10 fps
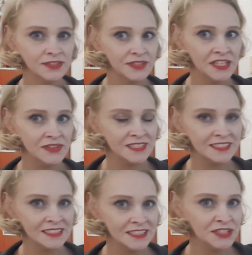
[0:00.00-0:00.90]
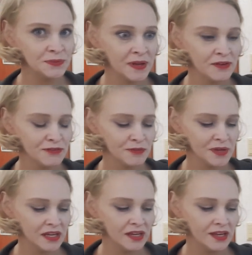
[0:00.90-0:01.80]
This video isn't easy to make for
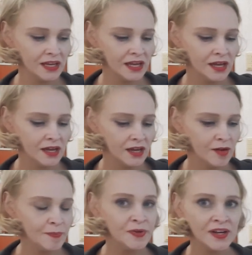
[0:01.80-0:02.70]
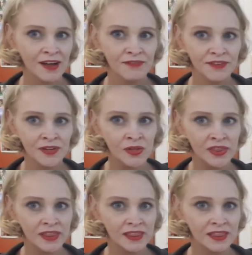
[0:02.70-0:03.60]
me, but I feel
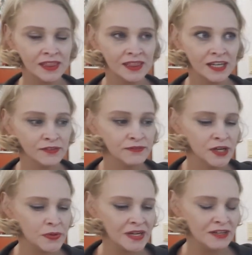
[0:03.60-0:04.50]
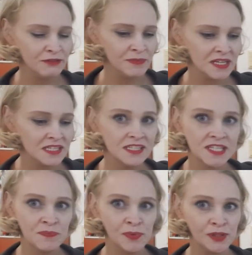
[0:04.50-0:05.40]
that the following information
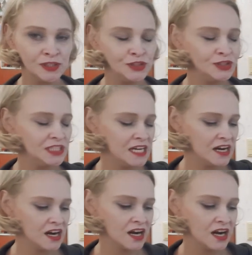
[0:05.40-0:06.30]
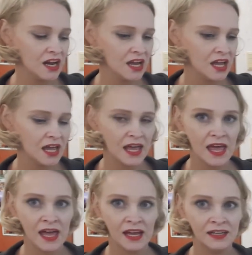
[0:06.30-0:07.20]
is important to share.
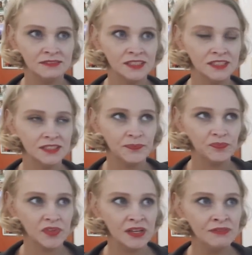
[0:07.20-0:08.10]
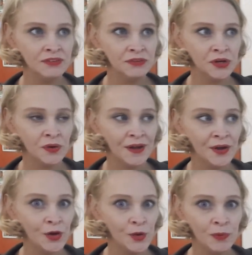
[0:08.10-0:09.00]
And even though I
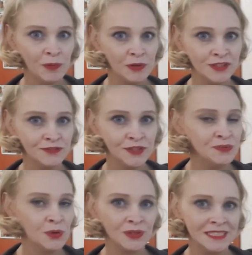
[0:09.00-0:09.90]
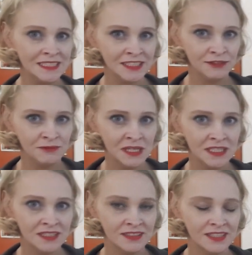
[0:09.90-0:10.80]
hope most of you won't need this
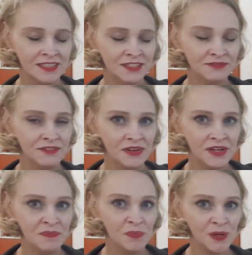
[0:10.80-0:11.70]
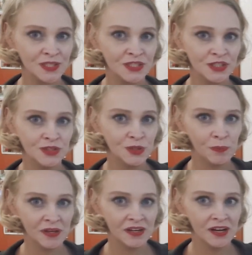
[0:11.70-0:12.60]
information, it is very important to
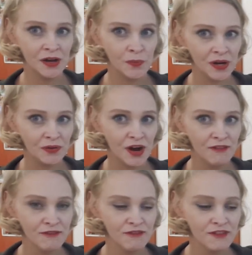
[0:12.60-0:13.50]
be aware of.